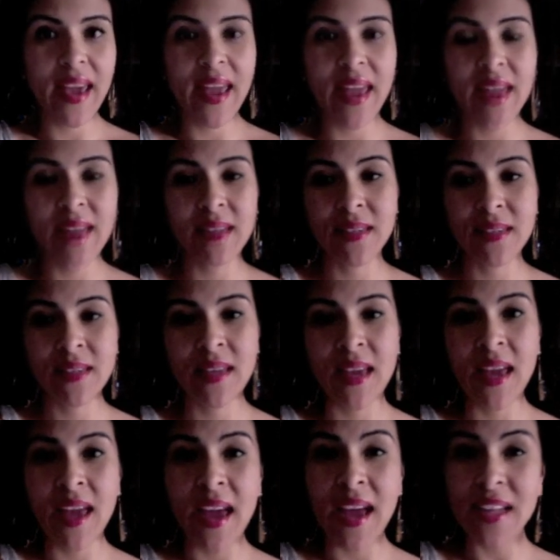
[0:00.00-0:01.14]
And
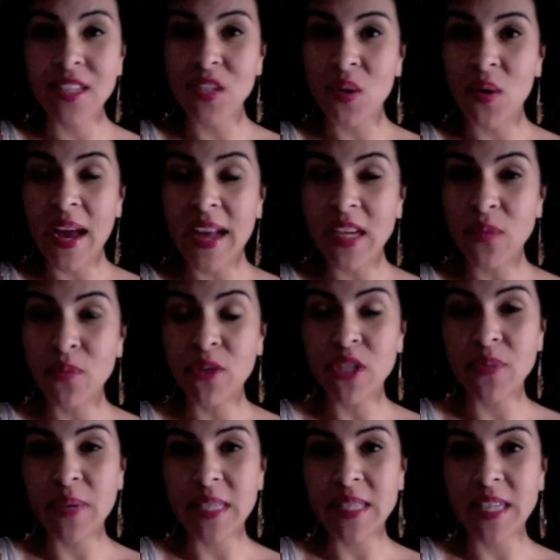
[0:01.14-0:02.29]
so I had to push
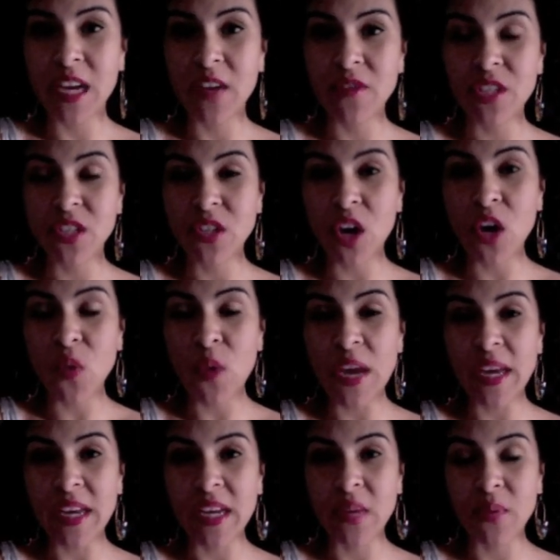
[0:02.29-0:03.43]
myself to start
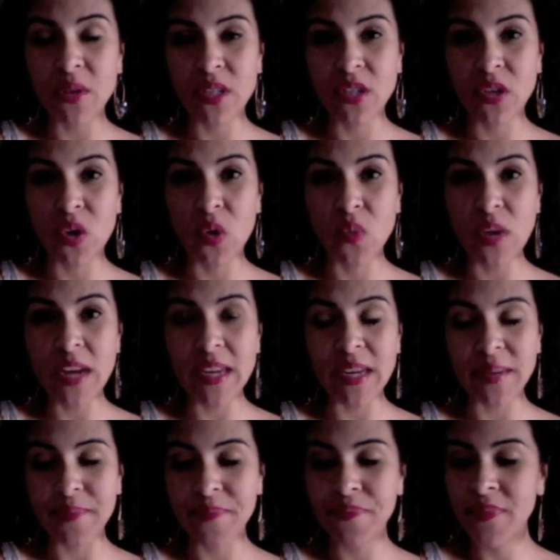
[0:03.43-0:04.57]
waking up early to go
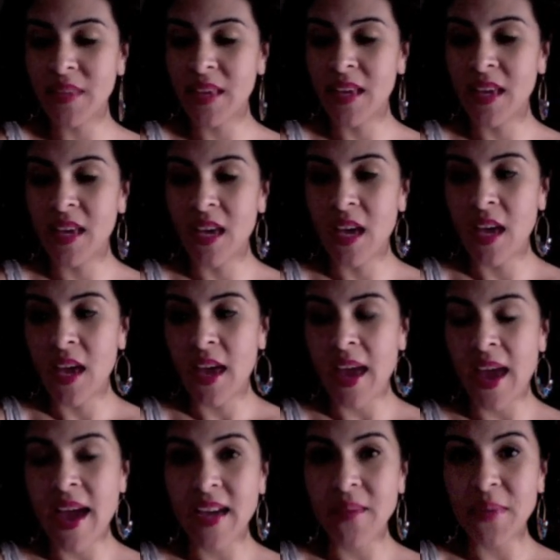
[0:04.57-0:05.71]
running.
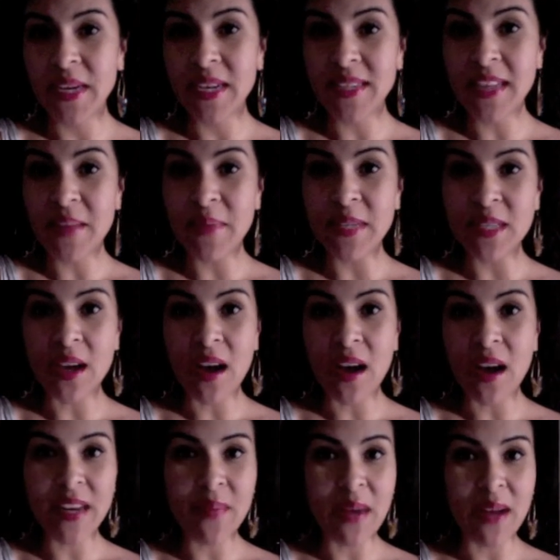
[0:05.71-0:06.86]
And because I've been
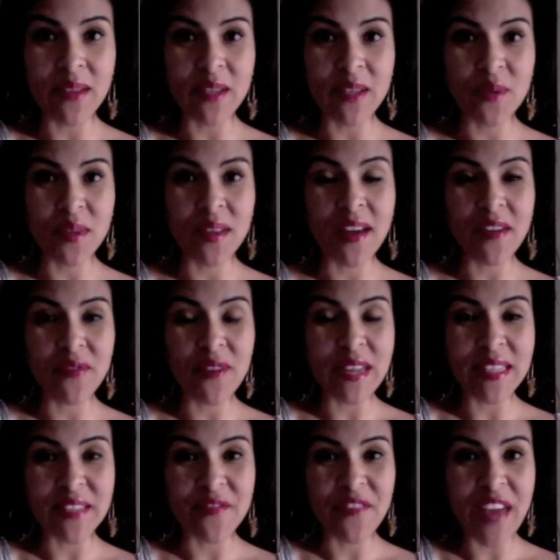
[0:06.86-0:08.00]
talking about this with a lot of
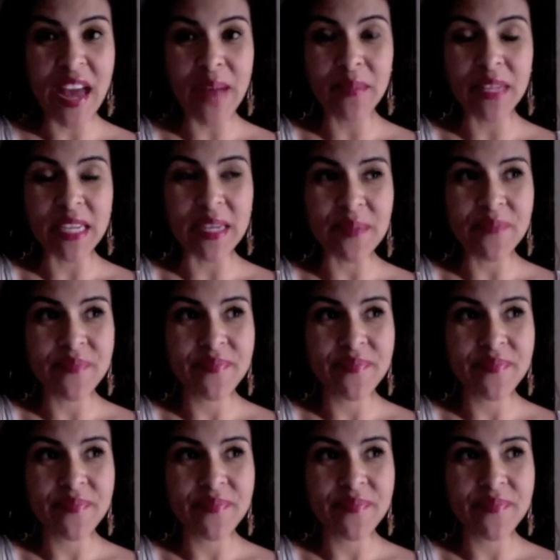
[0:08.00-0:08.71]
friends and family,